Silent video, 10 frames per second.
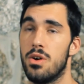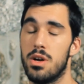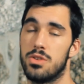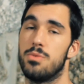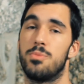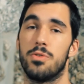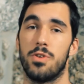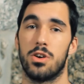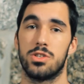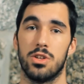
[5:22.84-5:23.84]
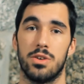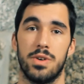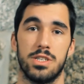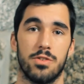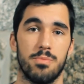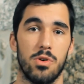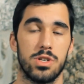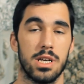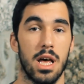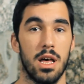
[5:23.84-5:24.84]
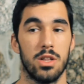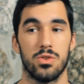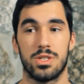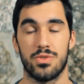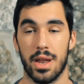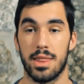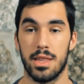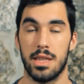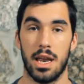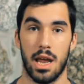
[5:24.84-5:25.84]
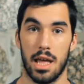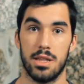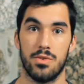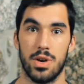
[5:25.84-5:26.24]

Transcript: to improve your shoulder range of motion, to strengthen that end range